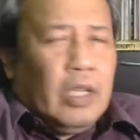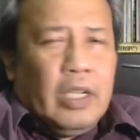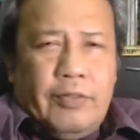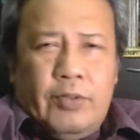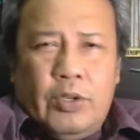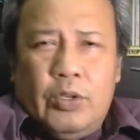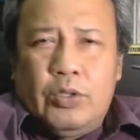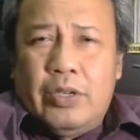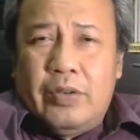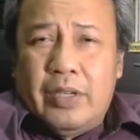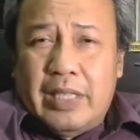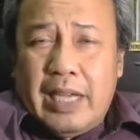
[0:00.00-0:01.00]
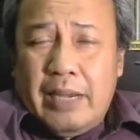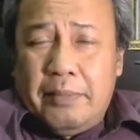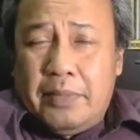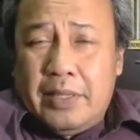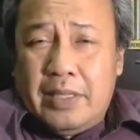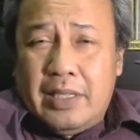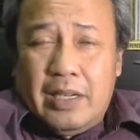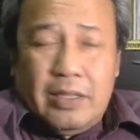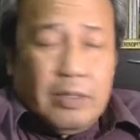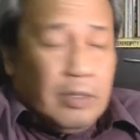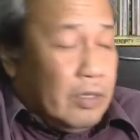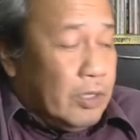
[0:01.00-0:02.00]
if you use the real-time PCR,
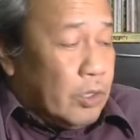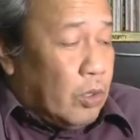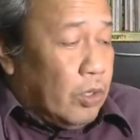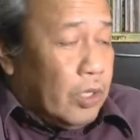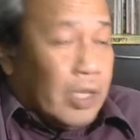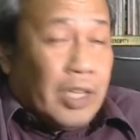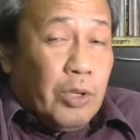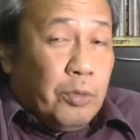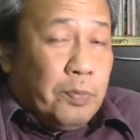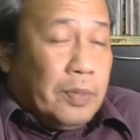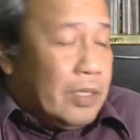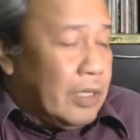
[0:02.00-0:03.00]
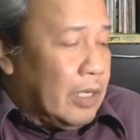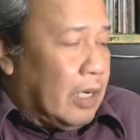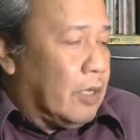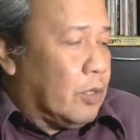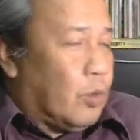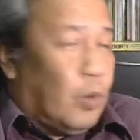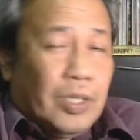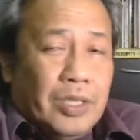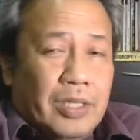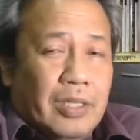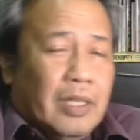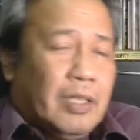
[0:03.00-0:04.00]
it's called the qPCR,
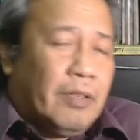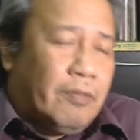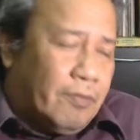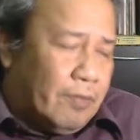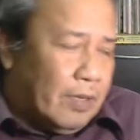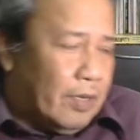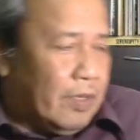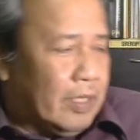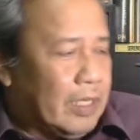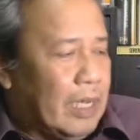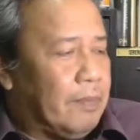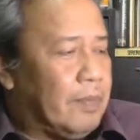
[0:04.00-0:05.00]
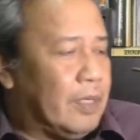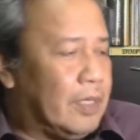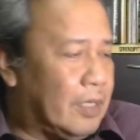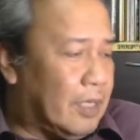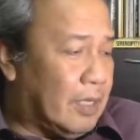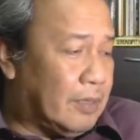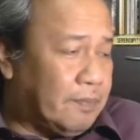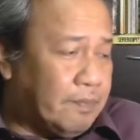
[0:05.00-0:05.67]
quantitative real-time PCR.